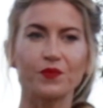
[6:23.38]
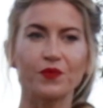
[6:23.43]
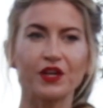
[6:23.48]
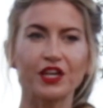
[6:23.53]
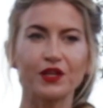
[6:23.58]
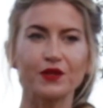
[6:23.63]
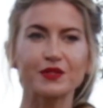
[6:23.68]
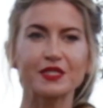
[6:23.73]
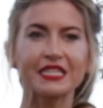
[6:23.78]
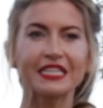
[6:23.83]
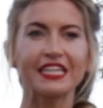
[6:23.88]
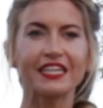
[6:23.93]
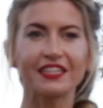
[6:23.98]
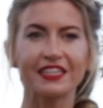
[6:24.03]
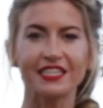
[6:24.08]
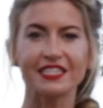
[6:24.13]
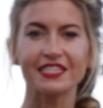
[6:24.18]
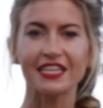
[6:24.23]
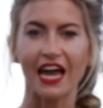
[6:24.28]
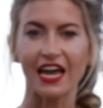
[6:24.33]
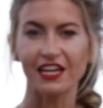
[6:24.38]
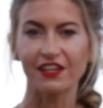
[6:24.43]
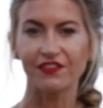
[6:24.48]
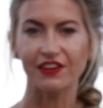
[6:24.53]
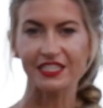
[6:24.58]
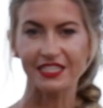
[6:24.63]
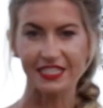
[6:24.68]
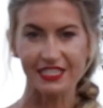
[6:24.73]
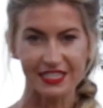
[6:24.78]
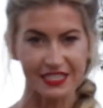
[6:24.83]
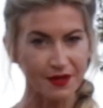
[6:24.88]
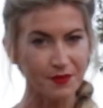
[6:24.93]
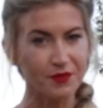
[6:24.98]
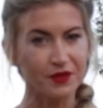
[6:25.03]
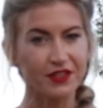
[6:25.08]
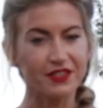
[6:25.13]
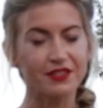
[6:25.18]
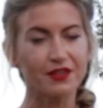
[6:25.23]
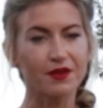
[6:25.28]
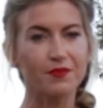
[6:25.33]
We use lilies kind of as a
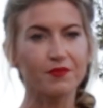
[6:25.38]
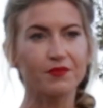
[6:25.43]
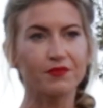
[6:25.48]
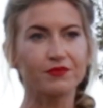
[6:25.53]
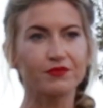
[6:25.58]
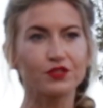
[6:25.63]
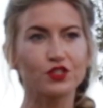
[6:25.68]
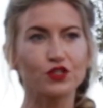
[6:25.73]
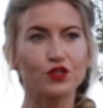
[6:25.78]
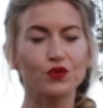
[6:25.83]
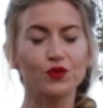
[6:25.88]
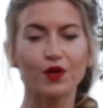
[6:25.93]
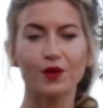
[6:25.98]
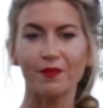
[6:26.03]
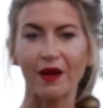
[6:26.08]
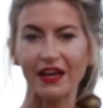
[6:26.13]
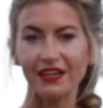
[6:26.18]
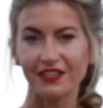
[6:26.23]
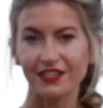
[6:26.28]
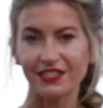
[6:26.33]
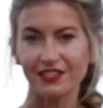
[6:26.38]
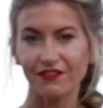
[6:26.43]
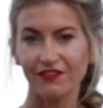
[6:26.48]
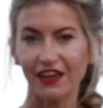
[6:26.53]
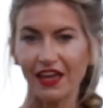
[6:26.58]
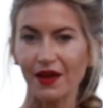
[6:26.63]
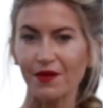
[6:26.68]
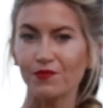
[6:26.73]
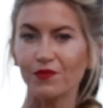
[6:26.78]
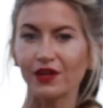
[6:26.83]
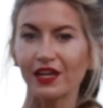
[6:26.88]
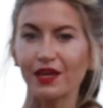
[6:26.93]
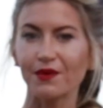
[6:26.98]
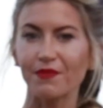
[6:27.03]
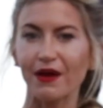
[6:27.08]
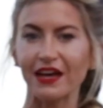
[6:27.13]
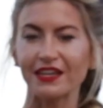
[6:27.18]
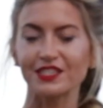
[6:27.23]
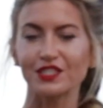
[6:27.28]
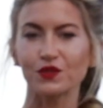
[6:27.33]
symbolism to remind us of him when he
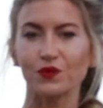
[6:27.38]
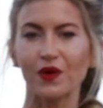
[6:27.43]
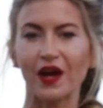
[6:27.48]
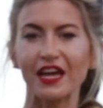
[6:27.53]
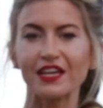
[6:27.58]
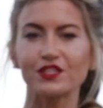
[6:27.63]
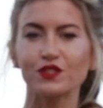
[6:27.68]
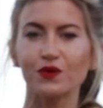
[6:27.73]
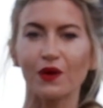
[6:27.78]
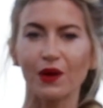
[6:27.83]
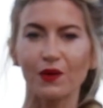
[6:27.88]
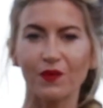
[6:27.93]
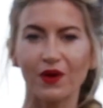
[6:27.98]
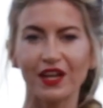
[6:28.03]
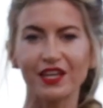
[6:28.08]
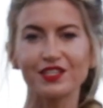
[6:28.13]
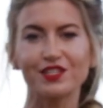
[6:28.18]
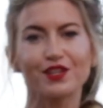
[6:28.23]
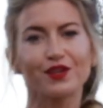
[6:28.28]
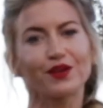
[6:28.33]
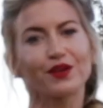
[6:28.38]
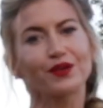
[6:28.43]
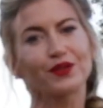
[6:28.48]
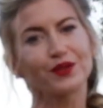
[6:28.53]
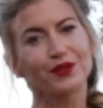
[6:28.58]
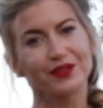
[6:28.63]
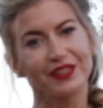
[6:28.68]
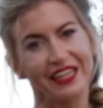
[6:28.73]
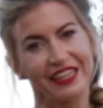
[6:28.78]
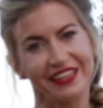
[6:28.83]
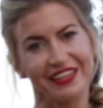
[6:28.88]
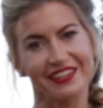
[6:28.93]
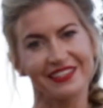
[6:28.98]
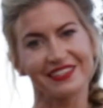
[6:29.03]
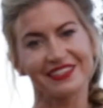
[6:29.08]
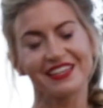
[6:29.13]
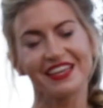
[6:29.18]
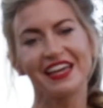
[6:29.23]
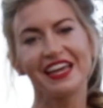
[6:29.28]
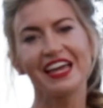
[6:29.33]
passed away, so I wanted to include lilies
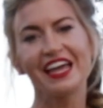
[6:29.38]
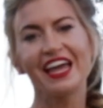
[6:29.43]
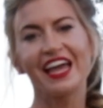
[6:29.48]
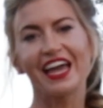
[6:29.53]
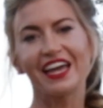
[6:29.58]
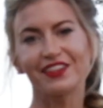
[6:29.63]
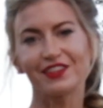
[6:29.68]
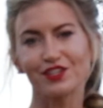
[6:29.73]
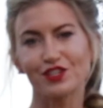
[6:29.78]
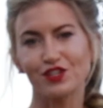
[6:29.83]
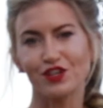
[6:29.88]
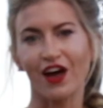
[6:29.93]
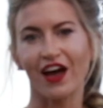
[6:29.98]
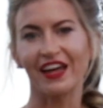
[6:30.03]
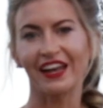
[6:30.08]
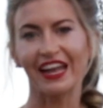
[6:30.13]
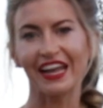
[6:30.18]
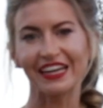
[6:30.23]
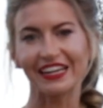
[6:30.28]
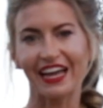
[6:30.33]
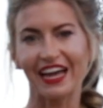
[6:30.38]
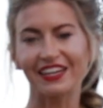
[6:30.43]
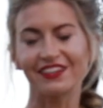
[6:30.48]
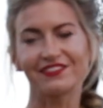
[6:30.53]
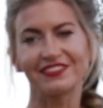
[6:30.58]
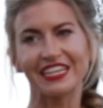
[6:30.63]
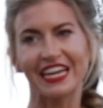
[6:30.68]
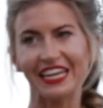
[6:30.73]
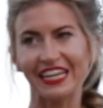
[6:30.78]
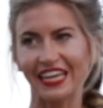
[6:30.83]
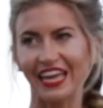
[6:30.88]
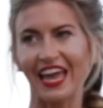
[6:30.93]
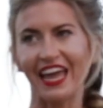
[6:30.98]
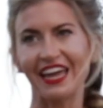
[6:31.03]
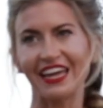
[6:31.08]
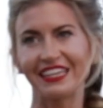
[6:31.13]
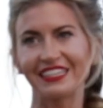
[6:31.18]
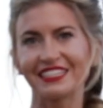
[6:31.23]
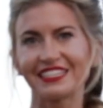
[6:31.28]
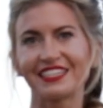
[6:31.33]
in the shot and kind of
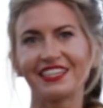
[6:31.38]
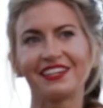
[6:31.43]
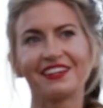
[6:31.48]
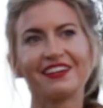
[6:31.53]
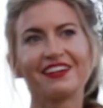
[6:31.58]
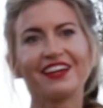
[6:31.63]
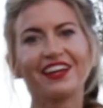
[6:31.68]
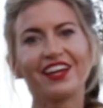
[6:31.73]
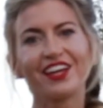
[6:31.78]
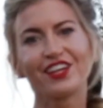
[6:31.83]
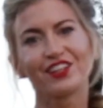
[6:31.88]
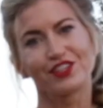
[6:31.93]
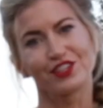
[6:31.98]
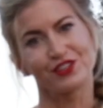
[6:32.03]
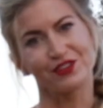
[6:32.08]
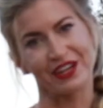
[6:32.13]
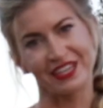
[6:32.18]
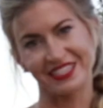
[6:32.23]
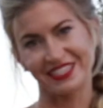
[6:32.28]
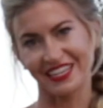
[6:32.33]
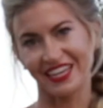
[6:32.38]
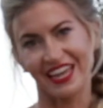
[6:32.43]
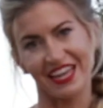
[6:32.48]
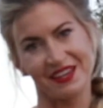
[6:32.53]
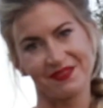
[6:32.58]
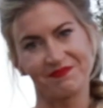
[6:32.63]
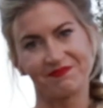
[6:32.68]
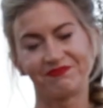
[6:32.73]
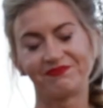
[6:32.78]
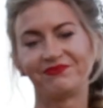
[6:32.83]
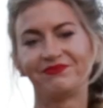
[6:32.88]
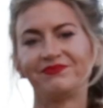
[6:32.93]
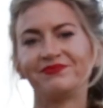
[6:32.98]
dedicate the dress to him.